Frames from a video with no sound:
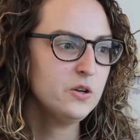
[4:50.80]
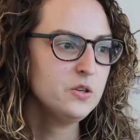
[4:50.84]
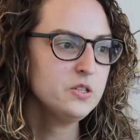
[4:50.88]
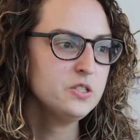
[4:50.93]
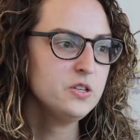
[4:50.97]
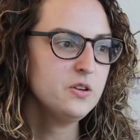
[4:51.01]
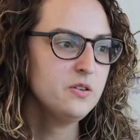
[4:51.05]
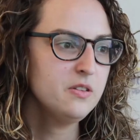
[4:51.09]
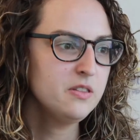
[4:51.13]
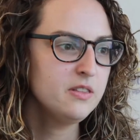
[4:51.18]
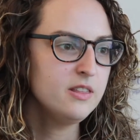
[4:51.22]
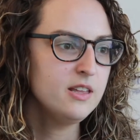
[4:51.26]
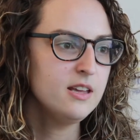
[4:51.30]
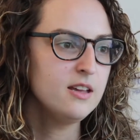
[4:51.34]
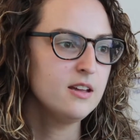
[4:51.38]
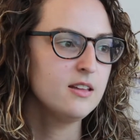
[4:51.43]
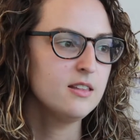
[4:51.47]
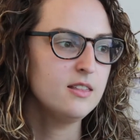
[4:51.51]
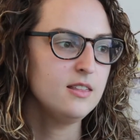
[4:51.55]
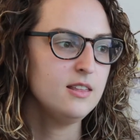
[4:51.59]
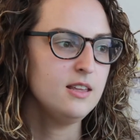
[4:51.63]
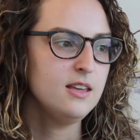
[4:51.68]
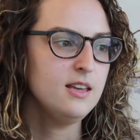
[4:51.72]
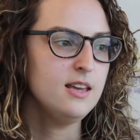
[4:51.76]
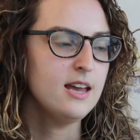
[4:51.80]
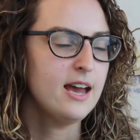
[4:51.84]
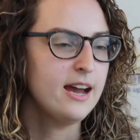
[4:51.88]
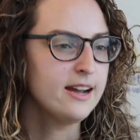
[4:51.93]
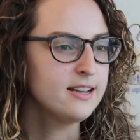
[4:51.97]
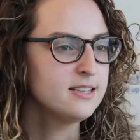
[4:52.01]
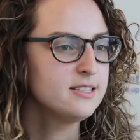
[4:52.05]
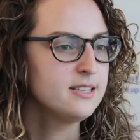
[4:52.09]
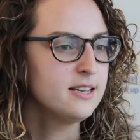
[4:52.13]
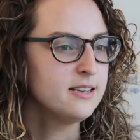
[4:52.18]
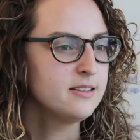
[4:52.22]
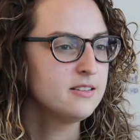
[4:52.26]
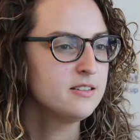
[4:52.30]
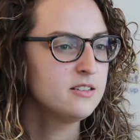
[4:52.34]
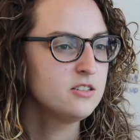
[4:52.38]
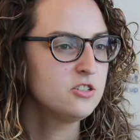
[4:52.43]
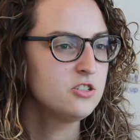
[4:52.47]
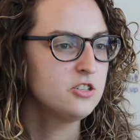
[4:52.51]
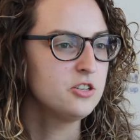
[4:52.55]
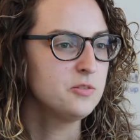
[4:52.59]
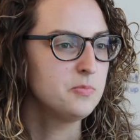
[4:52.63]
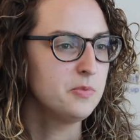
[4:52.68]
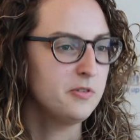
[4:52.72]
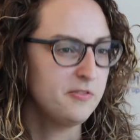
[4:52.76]
also think the access
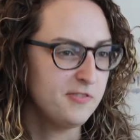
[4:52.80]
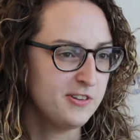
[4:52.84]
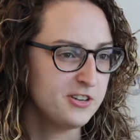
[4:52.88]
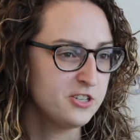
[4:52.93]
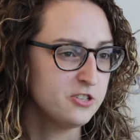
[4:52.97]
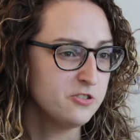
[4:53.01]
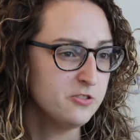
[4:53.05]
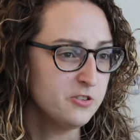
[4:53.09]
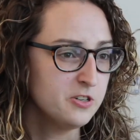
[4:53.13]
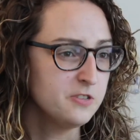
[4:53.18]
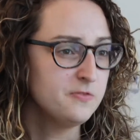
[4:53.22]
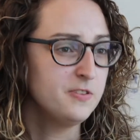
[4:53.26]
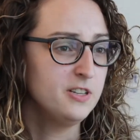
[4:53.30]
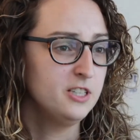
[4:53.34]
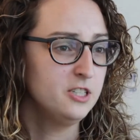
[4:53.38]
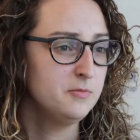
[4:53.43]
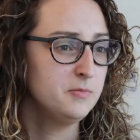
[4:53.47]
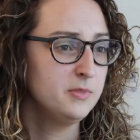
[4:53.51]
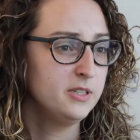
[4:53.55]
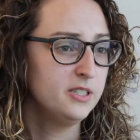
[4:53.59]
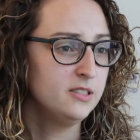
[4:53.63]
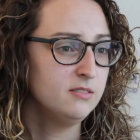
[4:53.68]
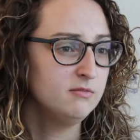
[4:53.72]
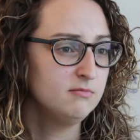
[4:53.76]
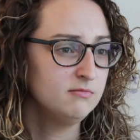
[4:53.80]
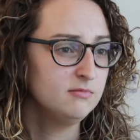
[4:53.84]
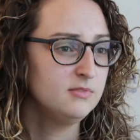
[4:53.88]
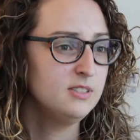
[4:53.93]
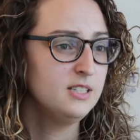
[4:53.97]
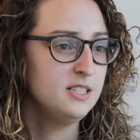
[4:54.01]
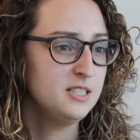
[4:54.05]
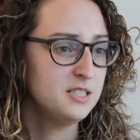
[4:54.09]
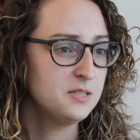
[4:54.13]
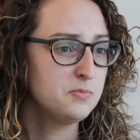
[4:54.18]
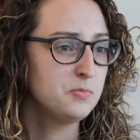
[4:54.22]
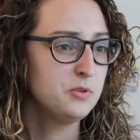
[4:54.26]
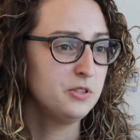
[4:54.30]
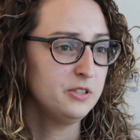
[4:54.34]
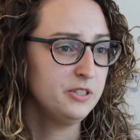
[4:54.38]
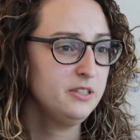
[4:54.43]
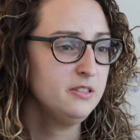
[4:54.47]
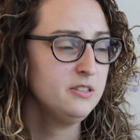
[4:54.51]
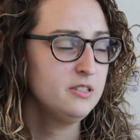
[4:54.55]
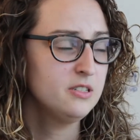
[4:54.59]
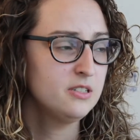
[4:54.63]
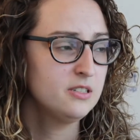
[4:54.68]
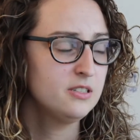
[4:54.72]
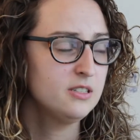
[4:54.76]
to professional development is
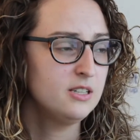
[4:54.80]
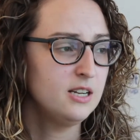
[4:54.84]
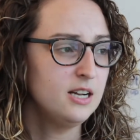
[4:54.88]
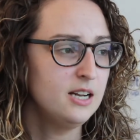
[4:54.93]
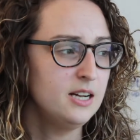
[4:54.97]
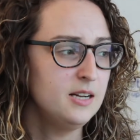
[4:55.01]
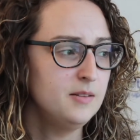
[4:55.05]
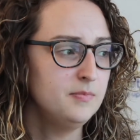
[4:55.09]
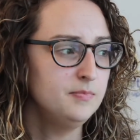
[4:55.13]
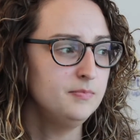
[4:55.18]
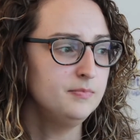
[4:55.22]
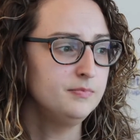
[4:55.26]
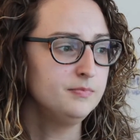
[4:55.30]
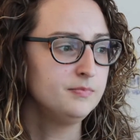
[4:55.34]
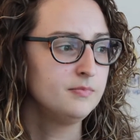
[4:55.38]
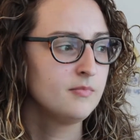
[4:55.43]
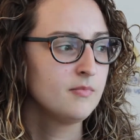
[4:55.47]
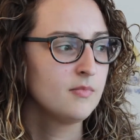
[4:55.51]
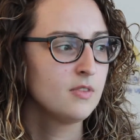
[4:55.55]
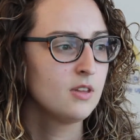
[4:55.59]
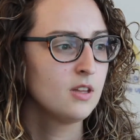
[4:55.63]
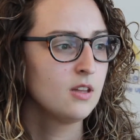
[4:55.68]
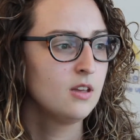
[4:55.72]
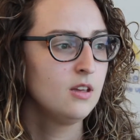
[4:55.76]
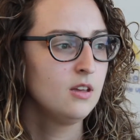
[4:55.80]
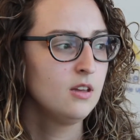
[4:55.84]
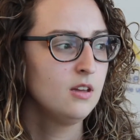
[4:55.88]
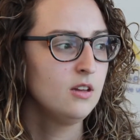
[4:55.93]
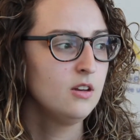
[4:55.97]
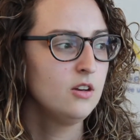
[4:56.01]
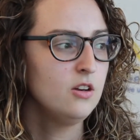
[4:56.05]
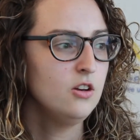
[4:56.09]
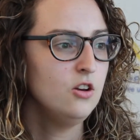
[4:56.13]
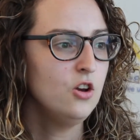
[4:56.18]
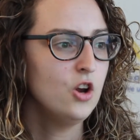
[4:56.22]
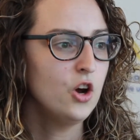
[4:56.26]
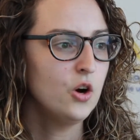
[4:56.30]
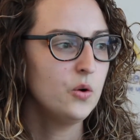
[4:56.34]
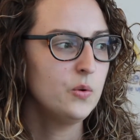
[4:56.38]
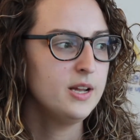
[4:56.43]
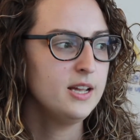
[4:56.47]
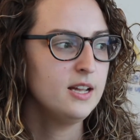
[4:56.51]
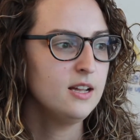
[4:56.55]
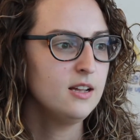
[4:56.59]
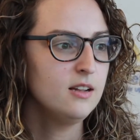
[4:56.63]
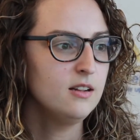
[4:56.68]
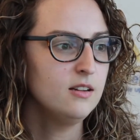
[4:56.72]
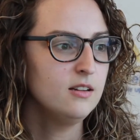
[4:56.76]
brilliant.
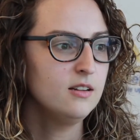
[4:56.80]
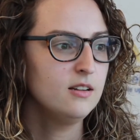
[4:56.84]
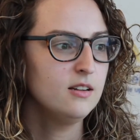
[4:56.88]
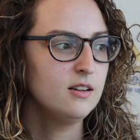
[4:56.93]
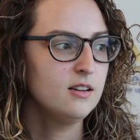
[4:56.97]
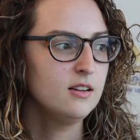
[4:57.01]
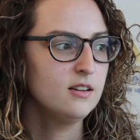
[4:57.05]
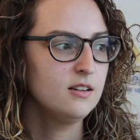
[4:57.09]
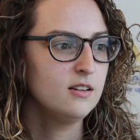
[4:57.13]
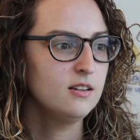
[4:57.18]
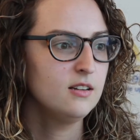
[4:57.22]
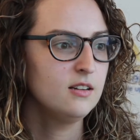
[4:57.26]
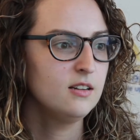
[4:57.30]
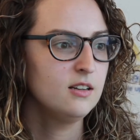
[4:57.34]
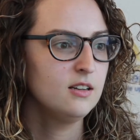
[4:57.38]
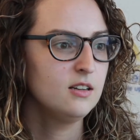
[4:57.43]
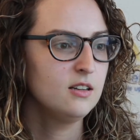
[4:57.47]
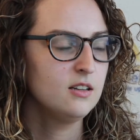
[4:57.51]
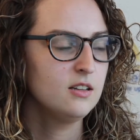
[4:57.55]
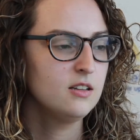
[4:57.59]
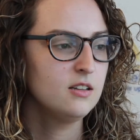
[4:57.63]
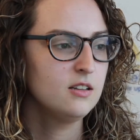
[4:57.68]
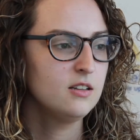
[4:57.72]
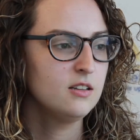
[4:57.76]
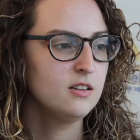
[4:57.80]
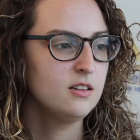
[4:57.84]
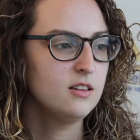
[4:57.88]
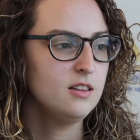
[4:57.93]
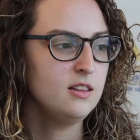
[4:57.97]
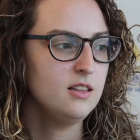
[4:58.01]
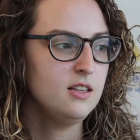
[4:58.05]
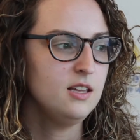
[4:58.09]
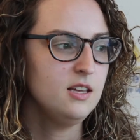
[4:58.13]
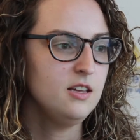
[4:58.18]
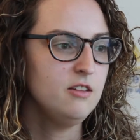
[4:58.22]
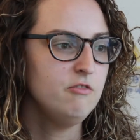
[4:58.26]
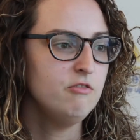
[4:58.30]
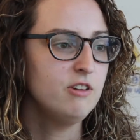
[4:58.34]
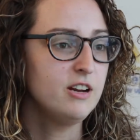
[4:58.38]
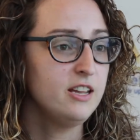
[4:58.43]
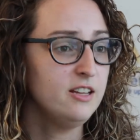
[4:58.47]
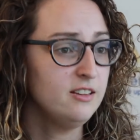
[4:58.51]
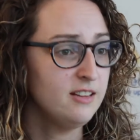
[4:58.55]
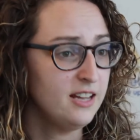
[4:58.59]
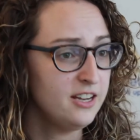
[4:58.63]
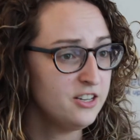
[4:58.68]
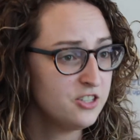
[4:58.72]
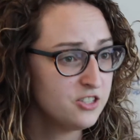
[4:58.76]
Knowing the
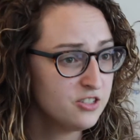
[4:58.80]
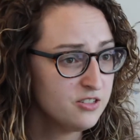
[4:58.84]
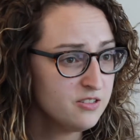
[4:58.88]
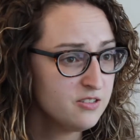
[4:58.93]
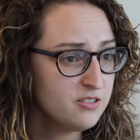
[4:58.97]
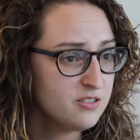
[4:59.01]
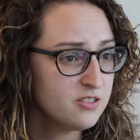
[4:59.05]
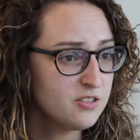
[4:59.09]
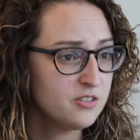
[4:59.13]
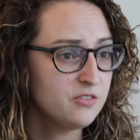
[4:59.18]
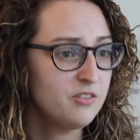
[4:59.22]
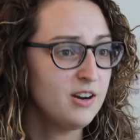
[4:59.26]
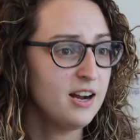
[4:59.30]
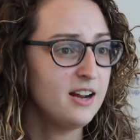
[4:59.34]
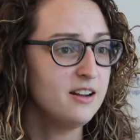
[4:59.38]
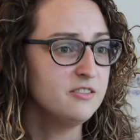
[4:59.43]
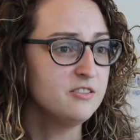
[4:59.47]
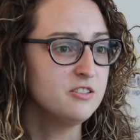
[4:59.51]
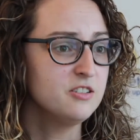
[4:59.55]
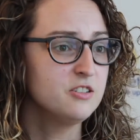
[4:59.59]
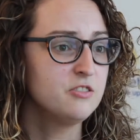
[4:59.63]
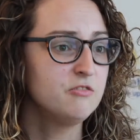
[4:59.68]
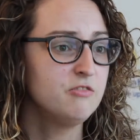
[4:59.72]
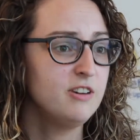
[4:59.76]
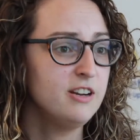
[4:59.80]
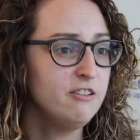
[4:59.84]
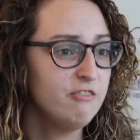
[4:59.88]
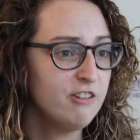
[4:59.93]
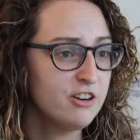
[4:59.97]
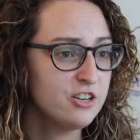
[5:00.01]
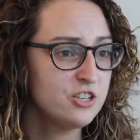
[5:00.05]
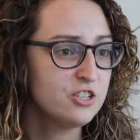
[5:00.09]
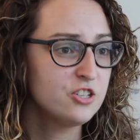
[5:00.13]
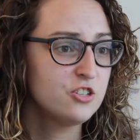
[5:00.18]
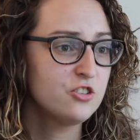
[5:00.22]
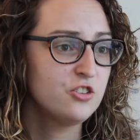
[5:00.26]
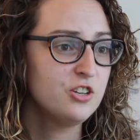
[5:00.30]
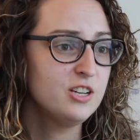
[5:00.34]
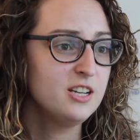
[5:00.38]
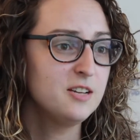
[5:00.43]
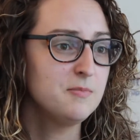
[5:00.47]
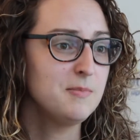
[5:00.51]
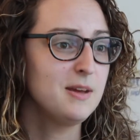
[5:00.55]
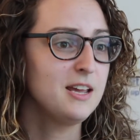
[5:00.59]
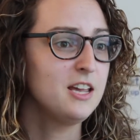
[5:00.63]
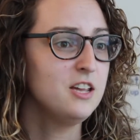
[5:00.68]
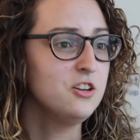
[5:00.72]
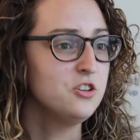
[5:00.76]
regulations around re-registering
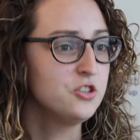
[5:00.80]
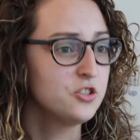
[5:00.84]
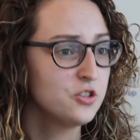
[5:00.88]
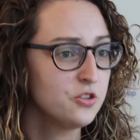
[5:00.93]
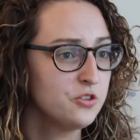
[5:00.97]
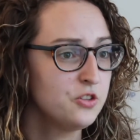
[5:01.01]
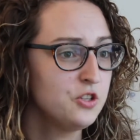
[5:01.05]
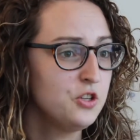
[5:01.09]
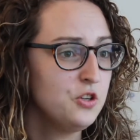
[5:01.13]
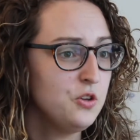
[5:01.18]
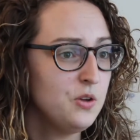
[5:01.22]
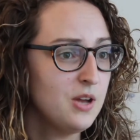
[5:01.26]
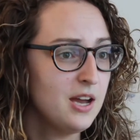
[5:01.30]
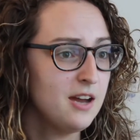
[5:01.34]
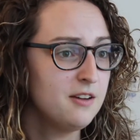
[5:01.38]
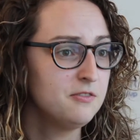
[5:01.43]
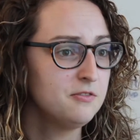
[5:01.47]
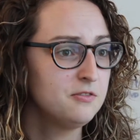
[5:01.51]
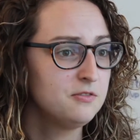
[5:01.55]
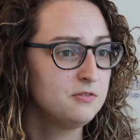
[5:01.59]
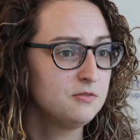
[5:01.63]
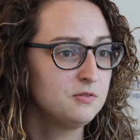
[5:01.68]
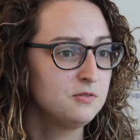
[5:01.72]
and making sure that you have